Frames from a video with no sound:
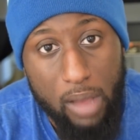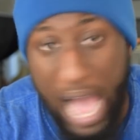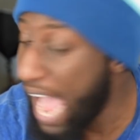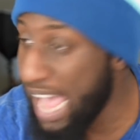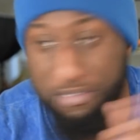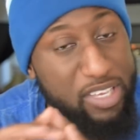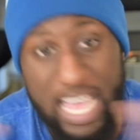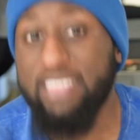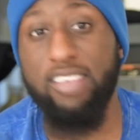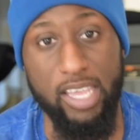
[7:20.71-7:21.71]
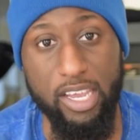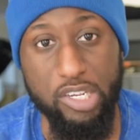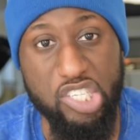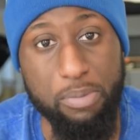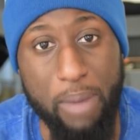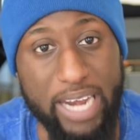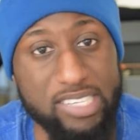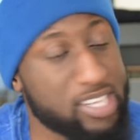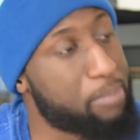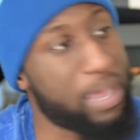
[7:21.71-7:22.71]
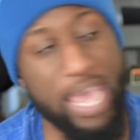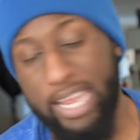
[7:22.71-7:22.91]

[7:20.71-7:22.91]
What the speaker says: I have yet to hear somebody say, "Man,